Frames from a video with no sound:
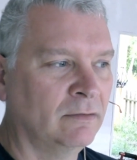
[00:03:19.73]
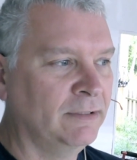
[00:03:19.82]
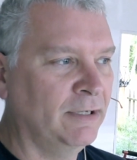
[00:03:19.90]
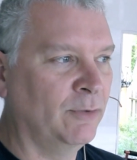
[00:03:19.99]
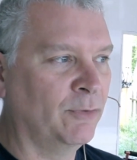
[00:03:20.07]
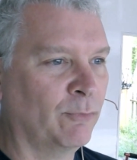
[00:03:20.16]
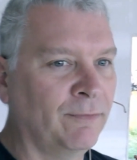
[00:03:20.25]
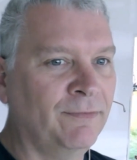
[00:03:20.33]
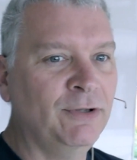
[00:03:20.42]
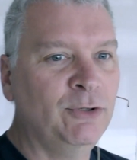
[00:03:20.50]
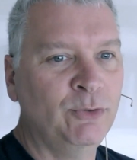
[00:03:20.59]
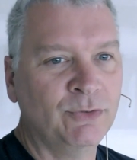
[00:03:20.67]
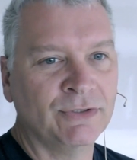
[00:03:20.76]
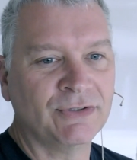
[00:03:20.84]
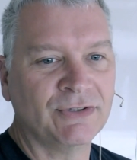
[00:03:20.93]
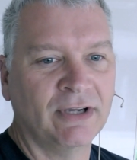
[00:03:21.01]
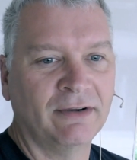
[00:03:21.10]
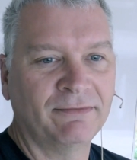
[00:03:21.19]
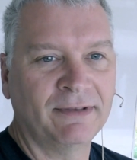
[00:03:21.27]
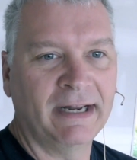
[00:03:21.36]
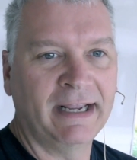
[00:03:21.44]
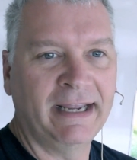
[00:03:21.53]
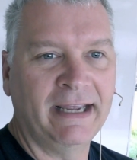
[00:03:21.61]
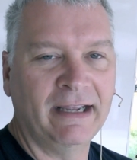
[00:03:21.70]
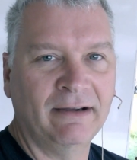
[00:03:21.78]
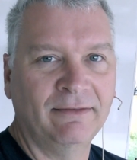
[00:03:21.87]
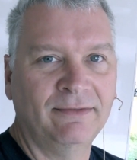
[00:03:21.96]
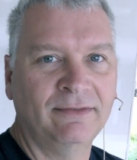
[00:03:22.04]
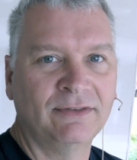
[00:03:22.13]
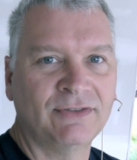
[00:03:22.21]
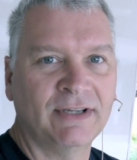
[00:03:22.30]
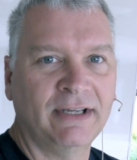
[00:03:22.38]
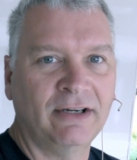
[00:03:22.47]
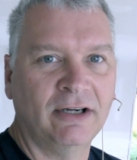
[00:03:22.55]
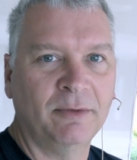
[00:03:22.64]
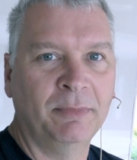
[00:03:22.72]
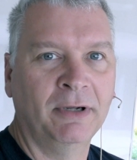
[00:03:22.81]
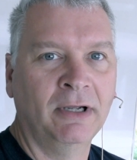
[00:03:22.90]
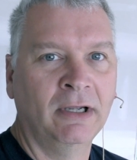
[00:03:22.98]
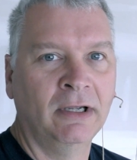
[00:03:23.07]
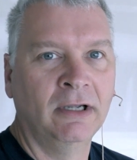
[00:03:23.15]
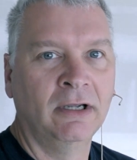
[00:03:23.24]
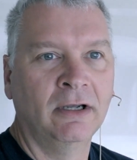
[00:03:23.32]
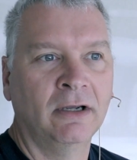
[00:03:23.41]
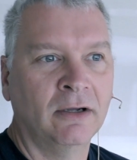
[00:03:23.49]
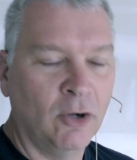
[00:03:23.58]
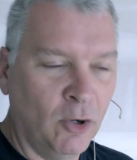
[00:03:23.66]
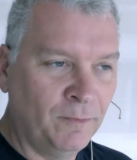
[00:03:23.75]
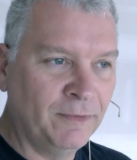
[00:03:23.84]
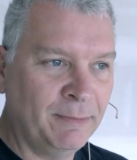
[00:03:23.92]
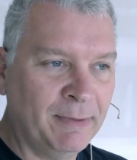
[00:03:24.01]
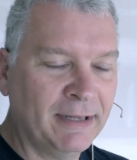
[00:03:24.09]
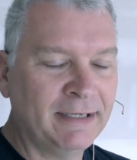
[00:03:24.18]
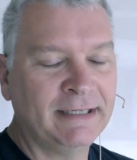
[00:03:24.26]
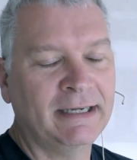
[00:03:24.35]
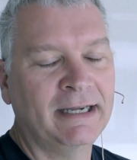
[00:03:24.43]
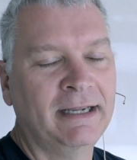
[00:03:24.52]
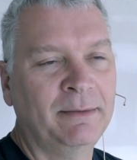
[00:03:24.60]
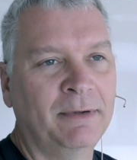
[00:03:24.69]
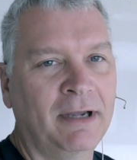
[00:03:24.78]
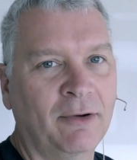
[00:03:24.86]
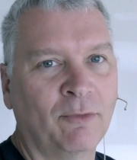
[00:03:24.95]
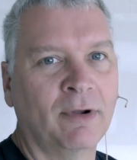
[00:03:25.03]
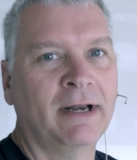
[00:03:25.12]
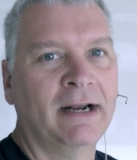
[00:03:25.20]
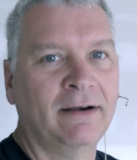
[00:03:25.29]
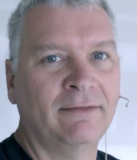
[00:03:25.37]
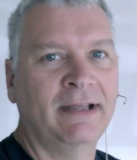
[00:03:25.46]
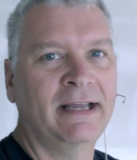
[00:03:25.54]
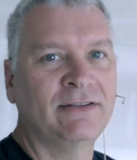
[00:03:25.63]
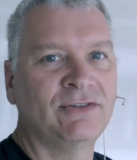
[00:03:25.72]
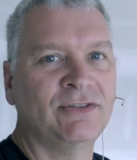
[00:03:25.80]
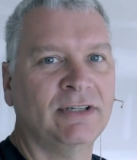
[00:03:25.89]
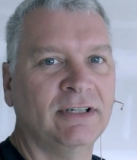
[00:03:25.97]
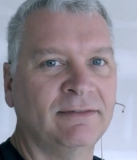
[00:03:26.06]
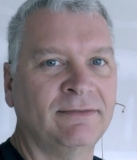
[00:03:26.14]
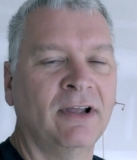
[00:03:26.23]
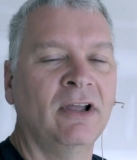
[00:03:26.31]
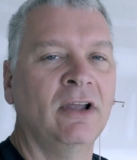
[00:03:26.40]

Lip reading: the reviews and stuff that I have set up, hopefully by the time I run out of that stuff,